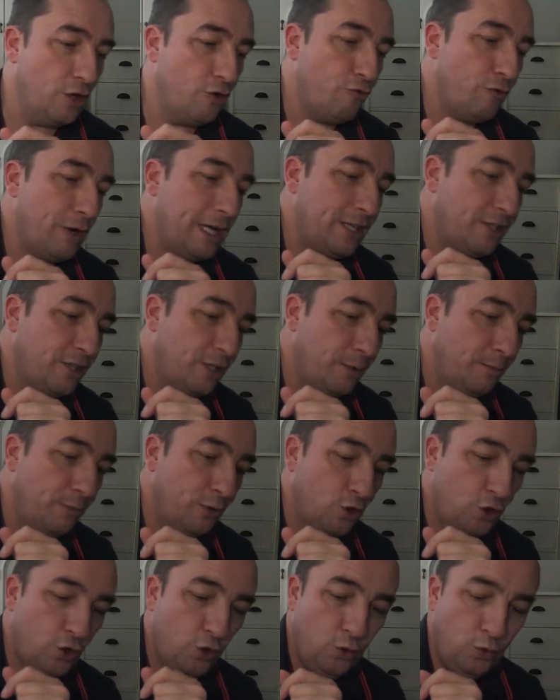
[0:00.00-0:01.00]
razor
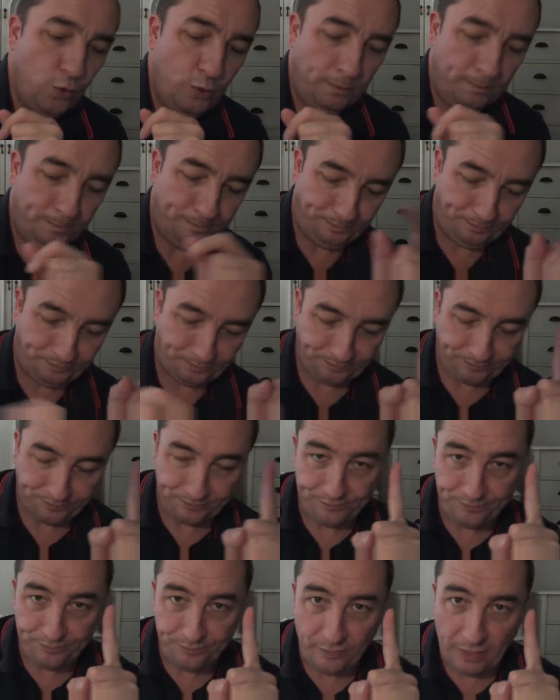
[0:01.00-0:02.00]
number two.
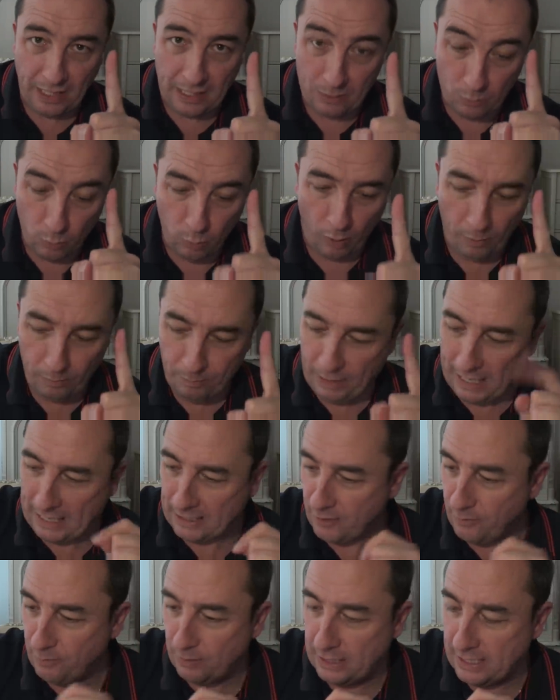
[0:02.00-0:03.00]
And one
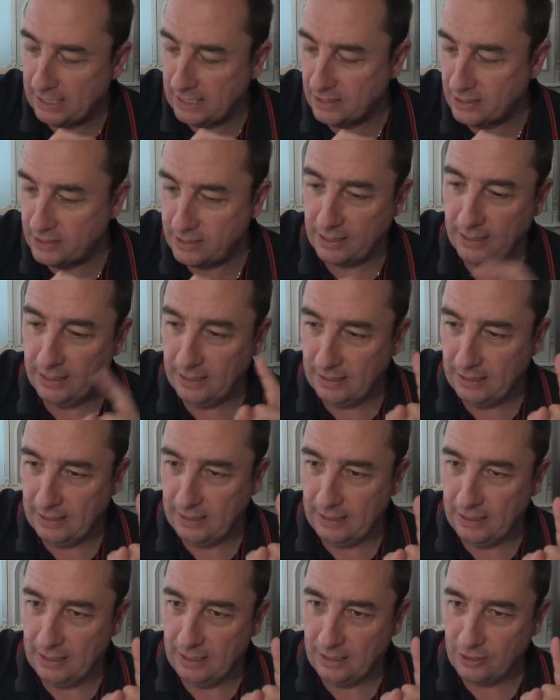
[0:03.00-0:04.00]
pack of blades.
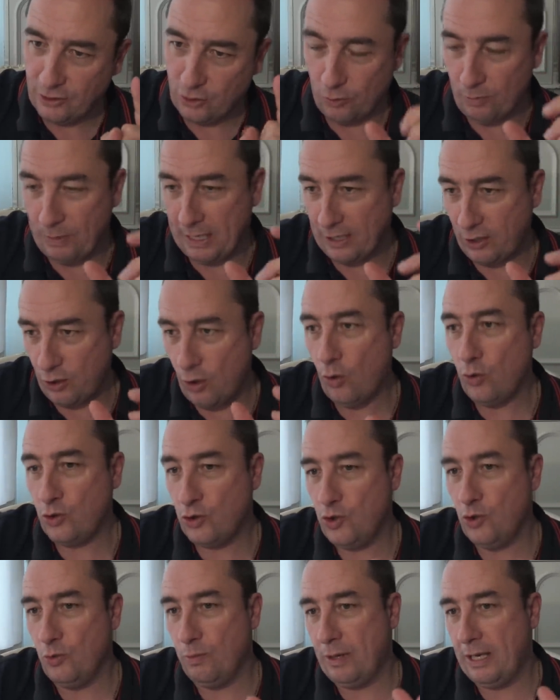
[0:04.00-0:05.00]
So my
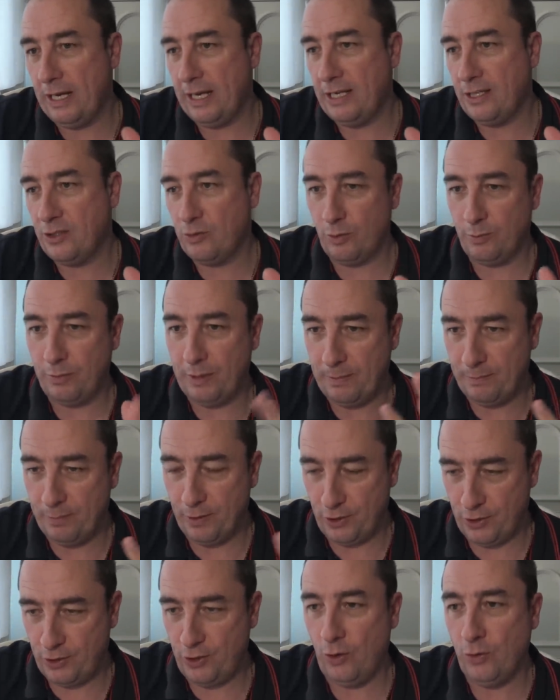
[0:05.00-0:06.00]
go-to blades would be
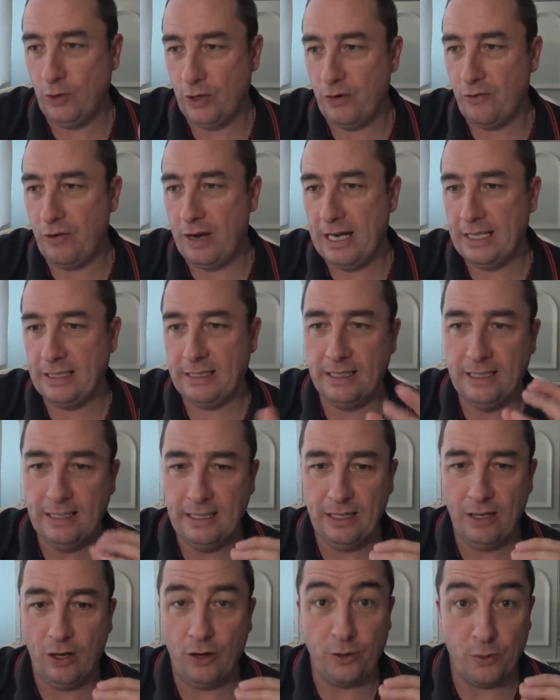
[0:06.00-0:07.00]
Persona Red
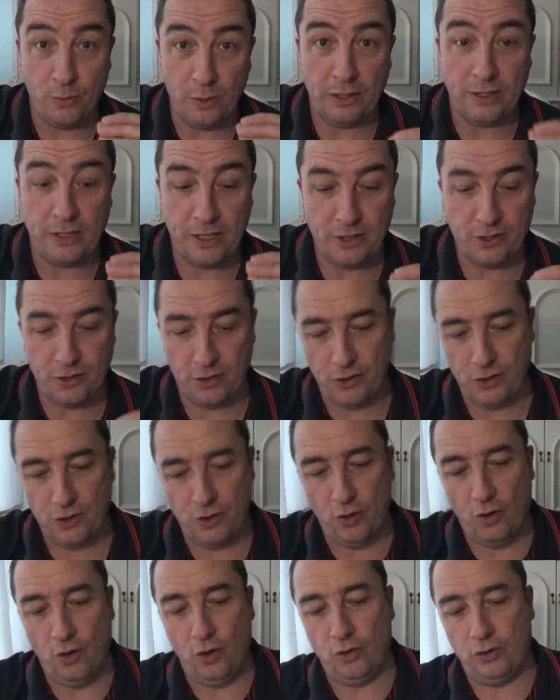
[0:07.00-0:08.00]
or the Wilkinson
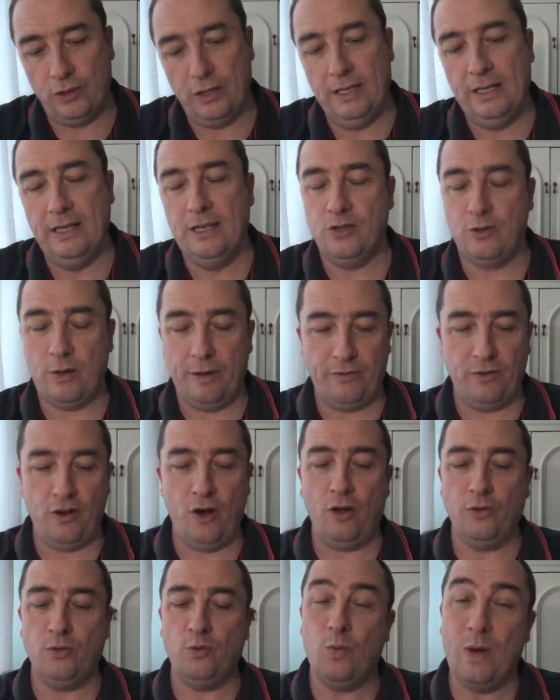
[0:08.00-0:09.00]
Sword. So I've
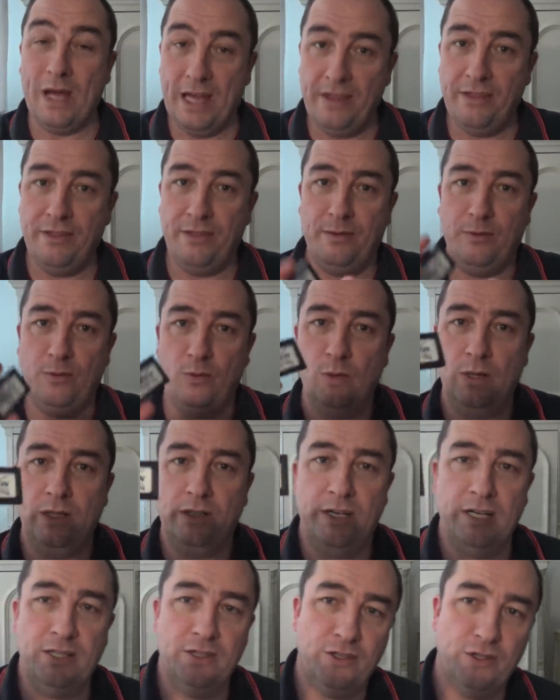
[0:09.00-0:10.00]
gone with
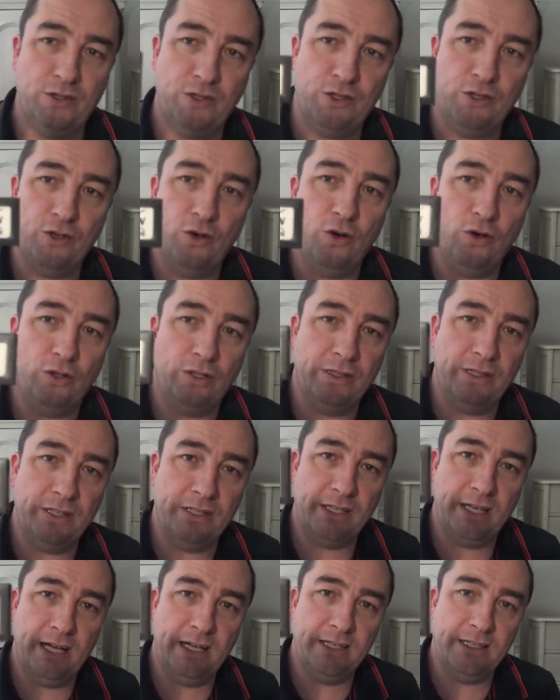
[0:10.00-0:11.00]
Wilkinson Sword in
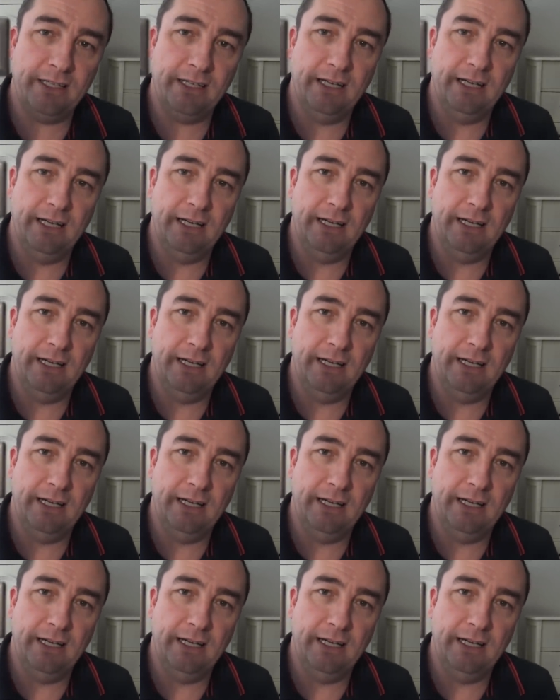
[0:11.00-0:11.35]
this case